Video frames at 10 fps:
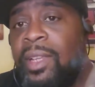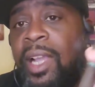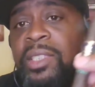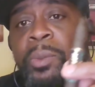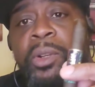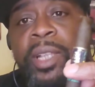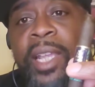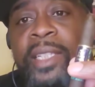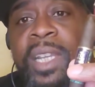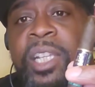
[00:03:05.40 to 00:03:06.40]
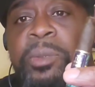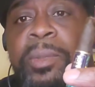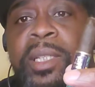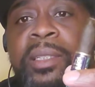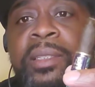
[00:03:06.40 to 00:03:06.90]
I smoked H.
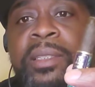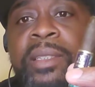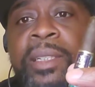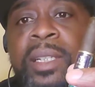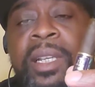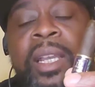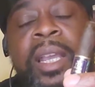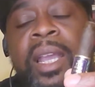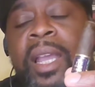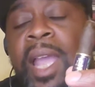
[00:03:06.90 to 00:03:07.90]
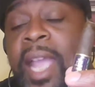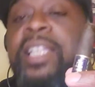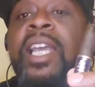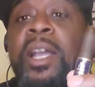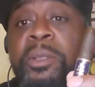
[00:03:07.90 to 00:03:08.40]
Hutchman's,
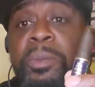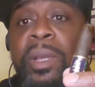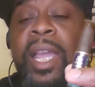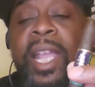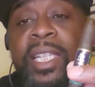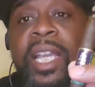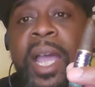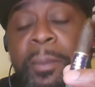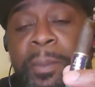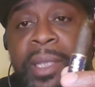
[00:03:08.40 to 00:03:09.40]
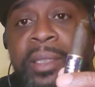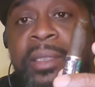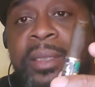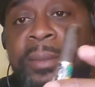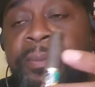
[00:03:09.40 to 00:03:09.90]
H. Hutch, H. Upmann's.